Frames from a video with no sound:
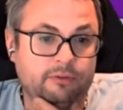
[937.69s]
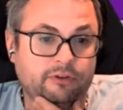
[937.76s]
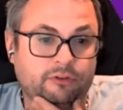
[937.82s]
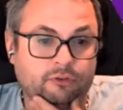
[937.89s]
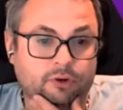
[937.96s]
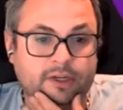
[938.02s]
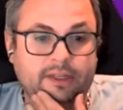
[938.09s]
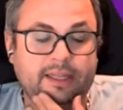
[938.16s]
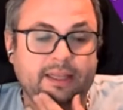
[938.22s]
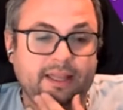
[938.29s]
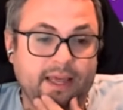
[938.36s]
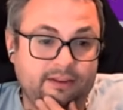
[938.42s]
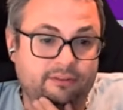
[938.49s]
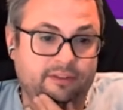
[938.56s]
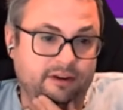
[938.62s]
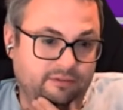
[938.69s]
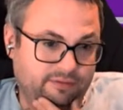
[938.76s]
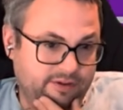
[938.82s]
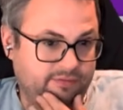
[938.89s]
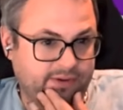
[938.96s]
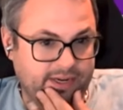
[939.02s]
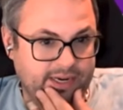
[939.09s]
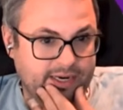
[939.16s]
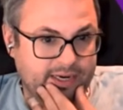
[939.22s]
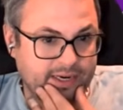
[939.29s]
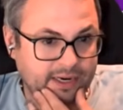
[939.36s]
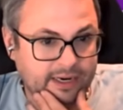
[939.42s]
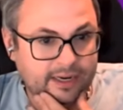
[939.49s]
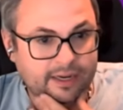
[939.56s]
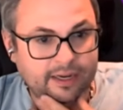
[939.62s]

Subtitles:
to strictly less than 15.